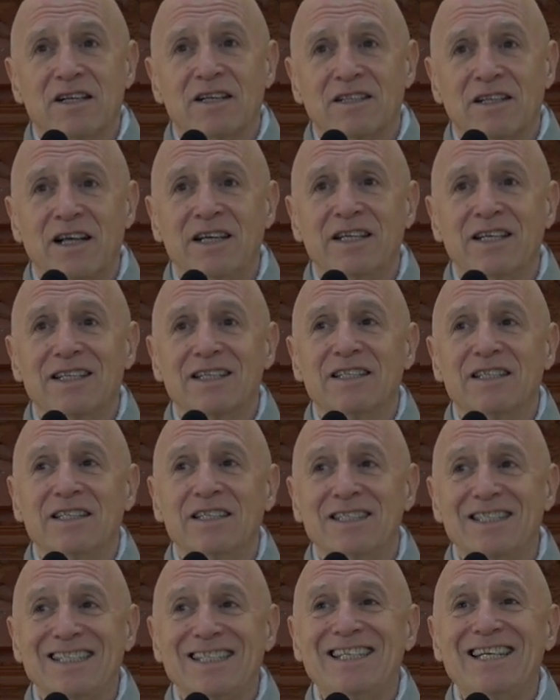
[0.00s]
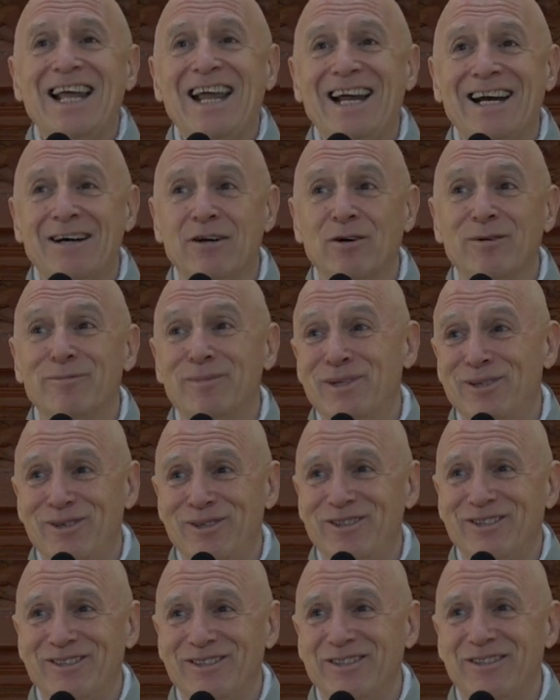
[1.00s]
Like, it's terrible,
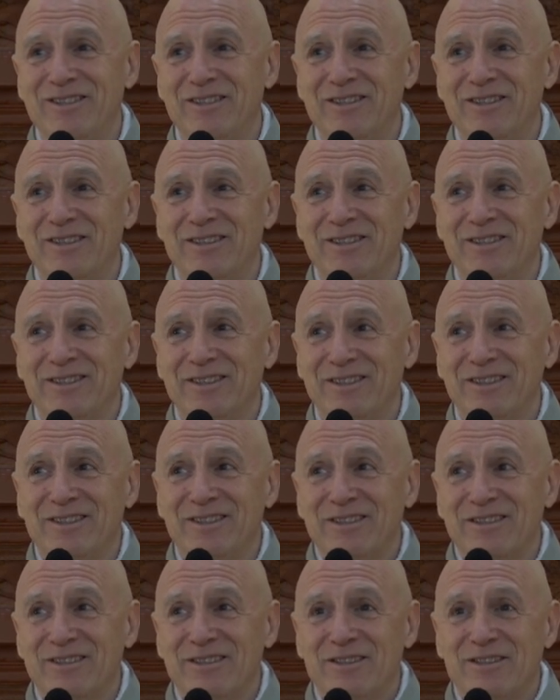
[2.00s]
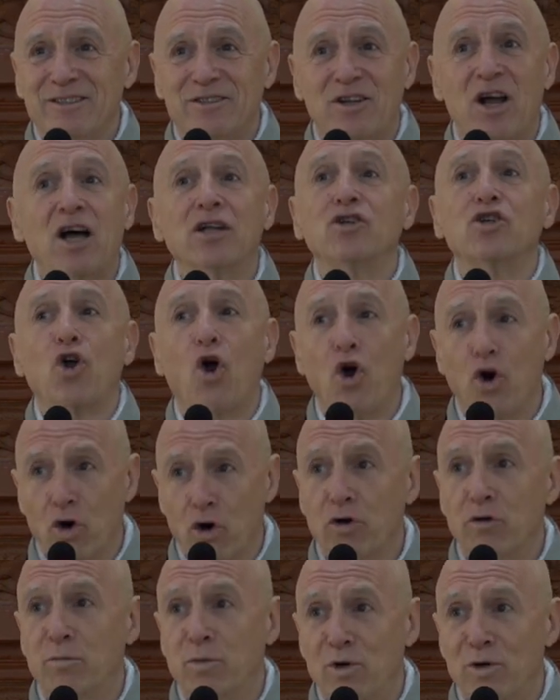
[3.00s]
not
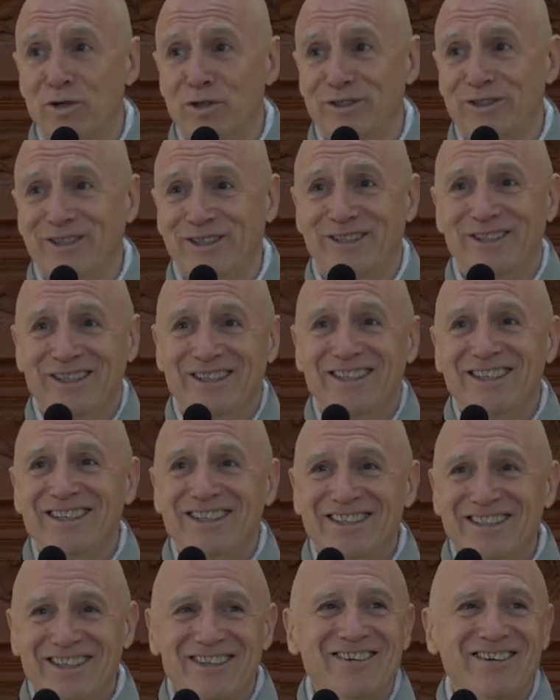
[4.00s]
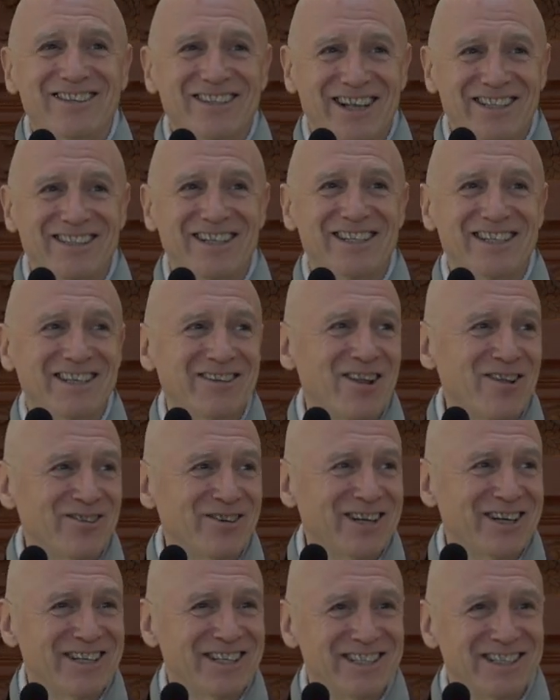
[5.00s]
terrible. That's
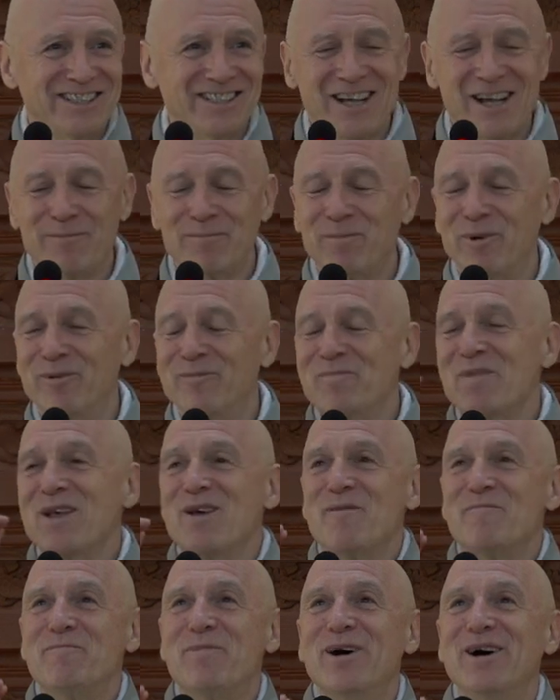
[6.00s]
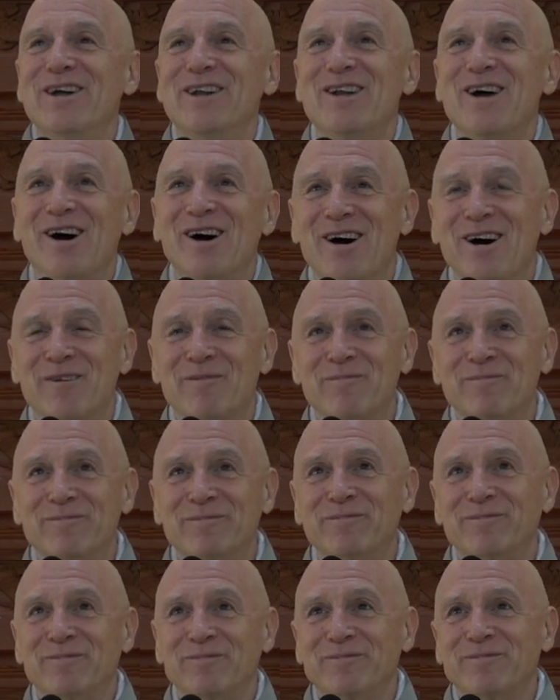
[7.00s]
an example. But
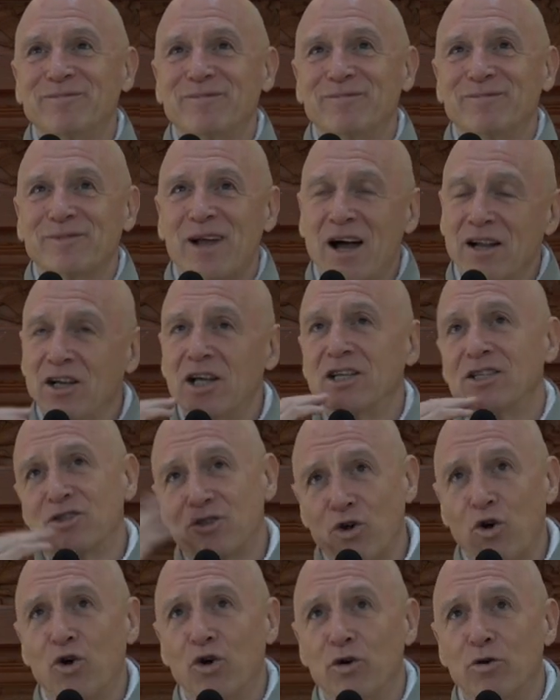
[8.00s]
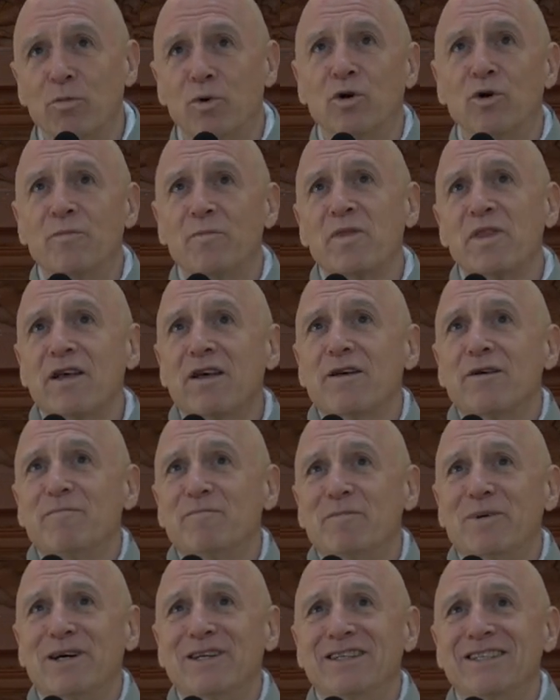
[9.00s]
I like terrible.
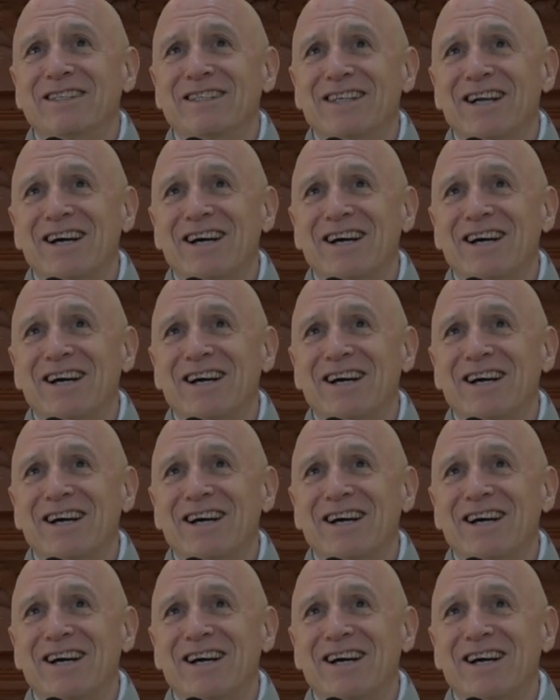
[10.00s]
But